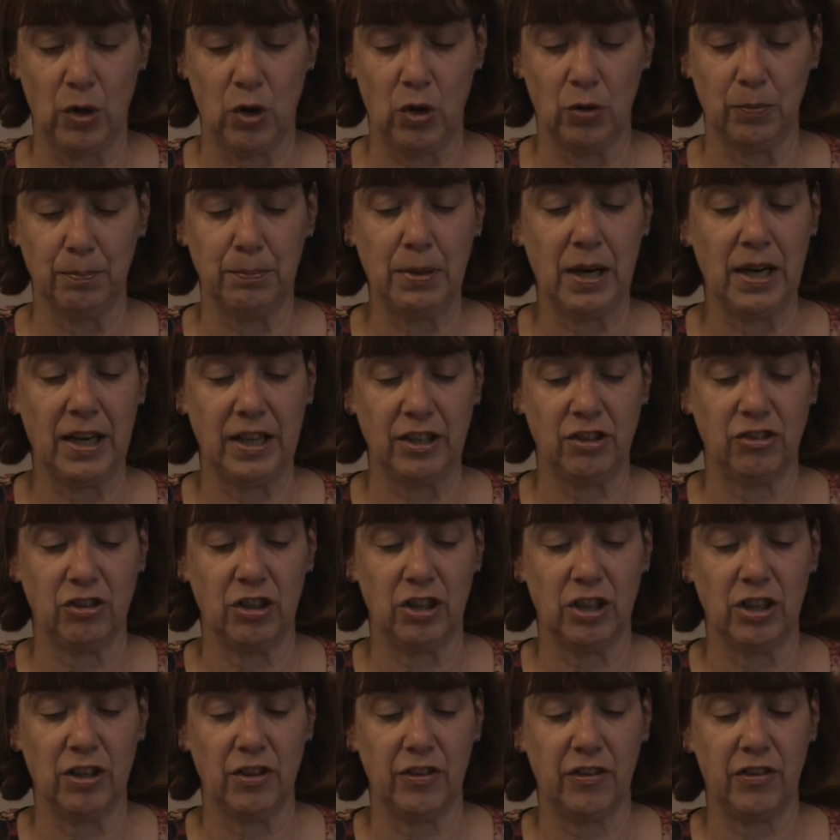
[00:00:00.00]
on pie
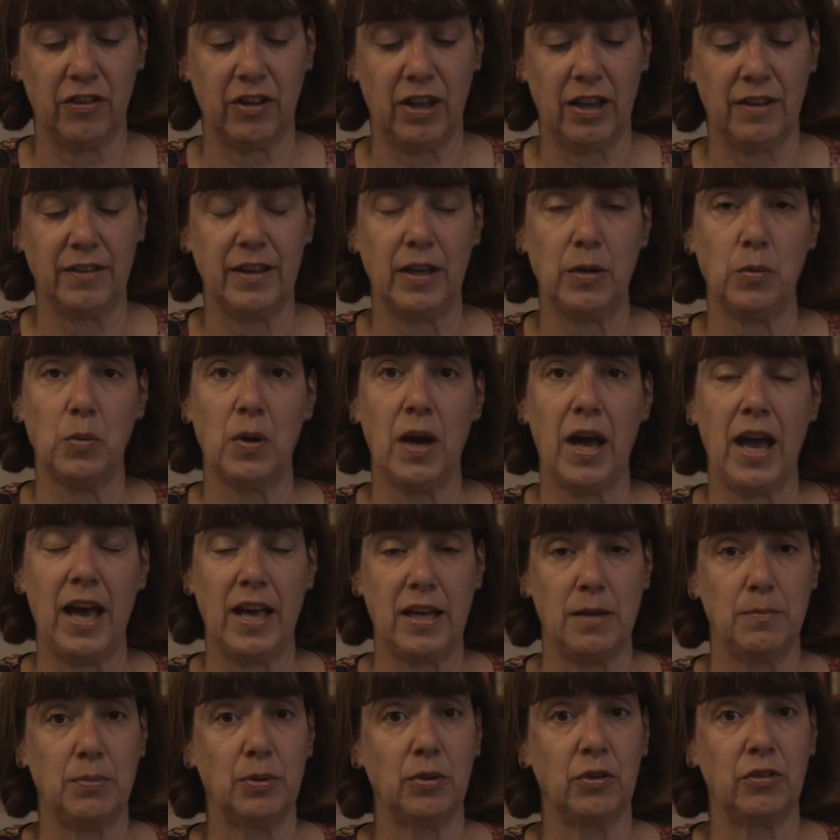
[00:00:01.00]
charts, and they were
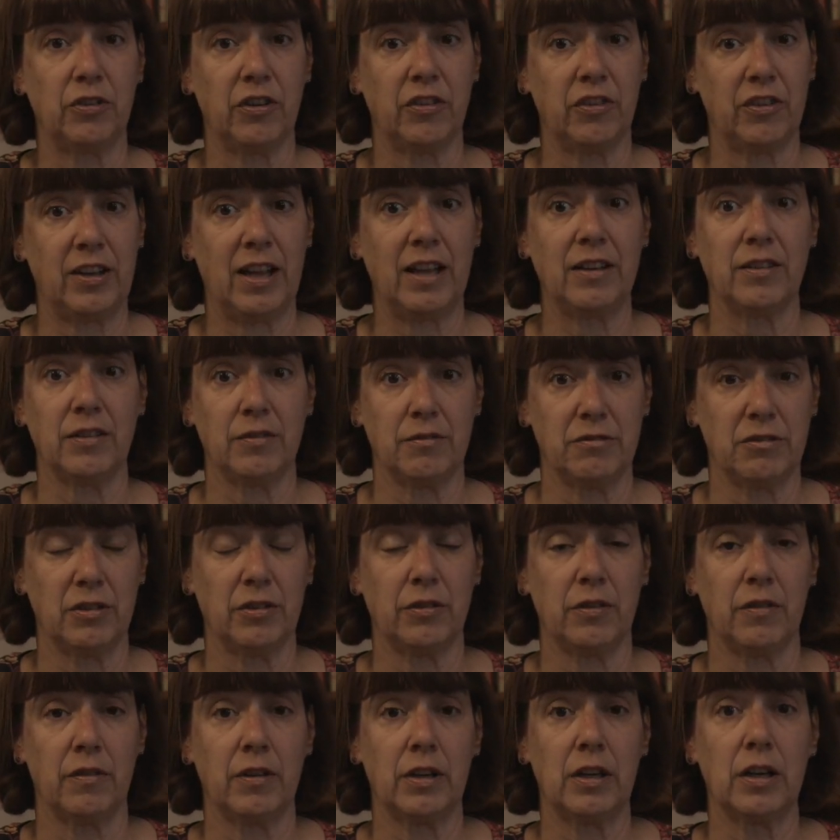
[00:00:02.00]
able to stand in
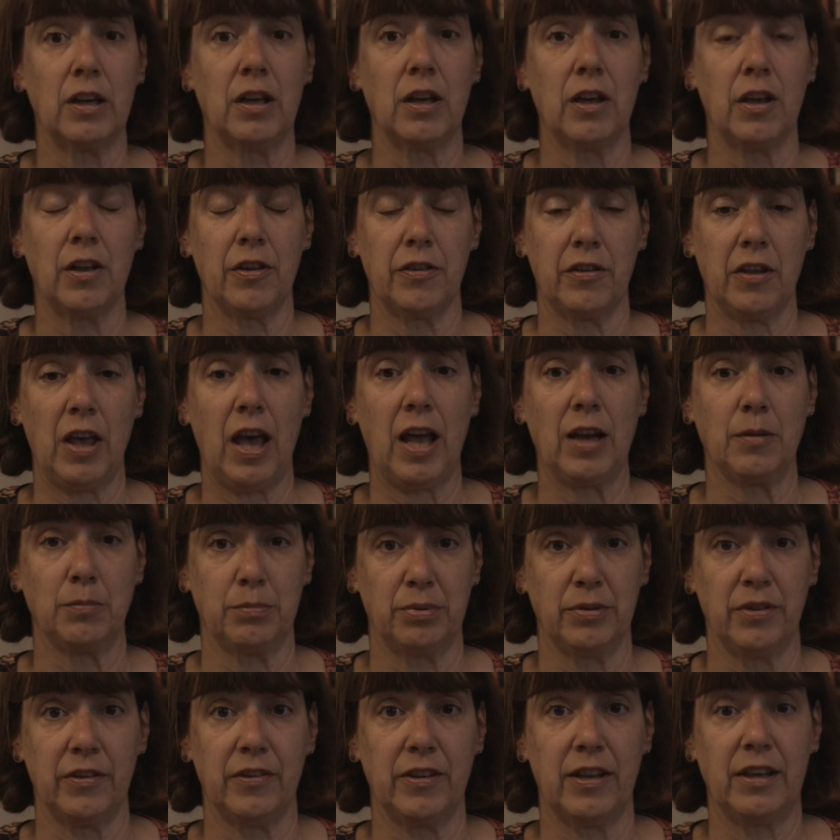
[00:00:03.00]
front of the class and
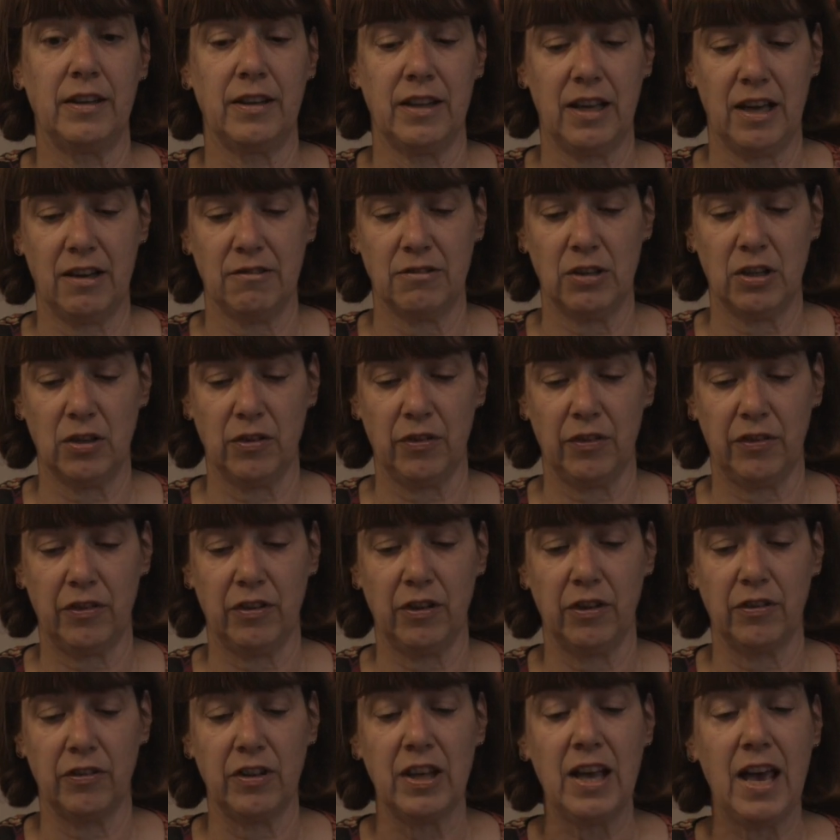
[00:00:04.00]
present their
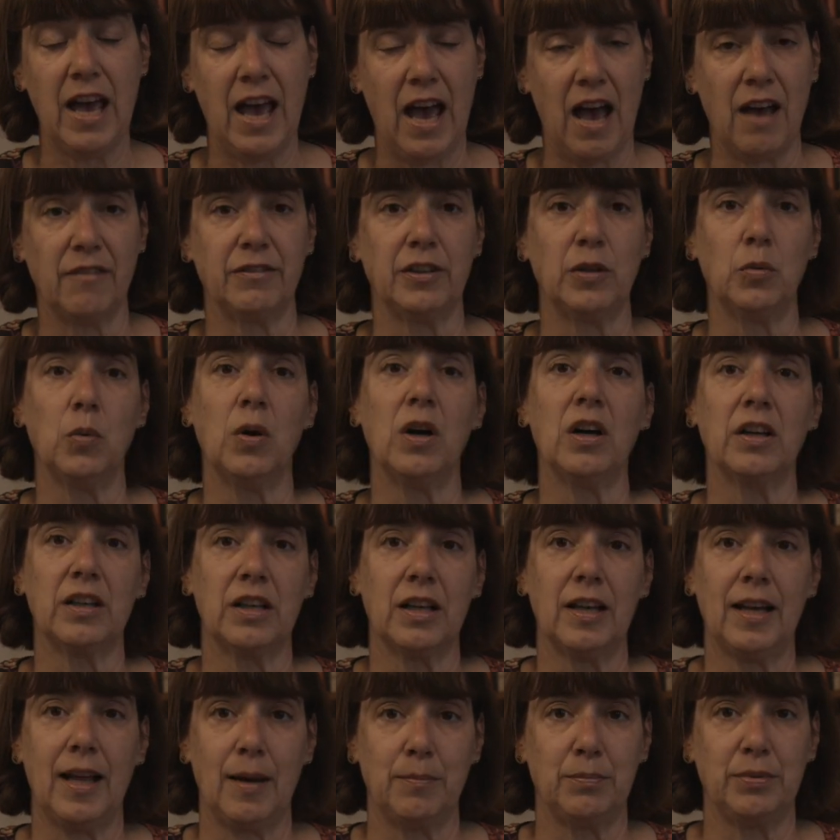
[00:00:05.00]
answers, having worked
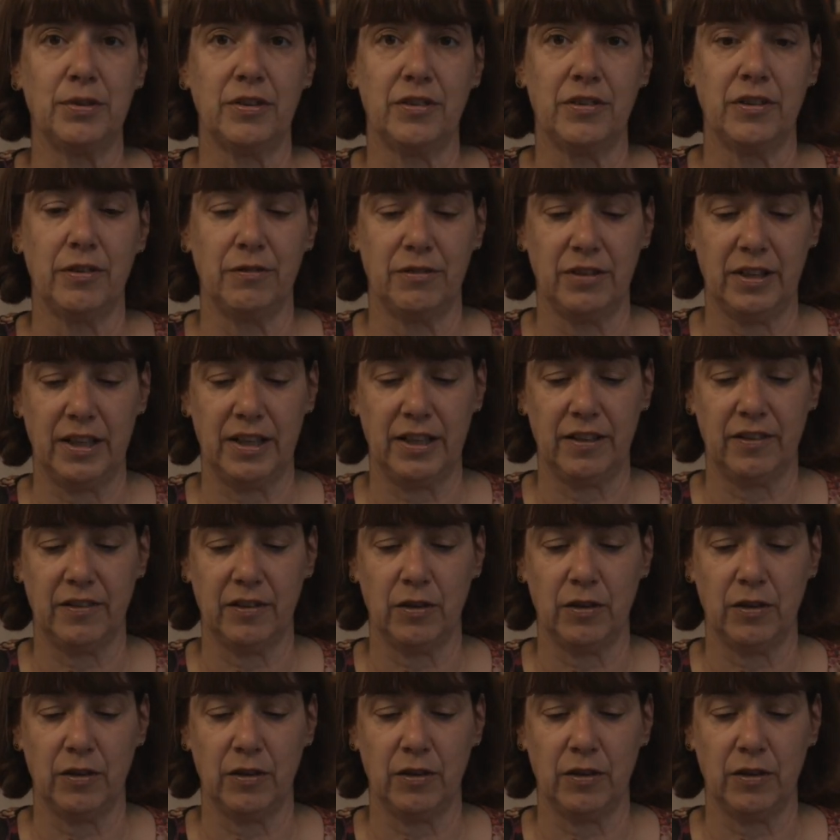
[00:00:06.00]
collaboratively.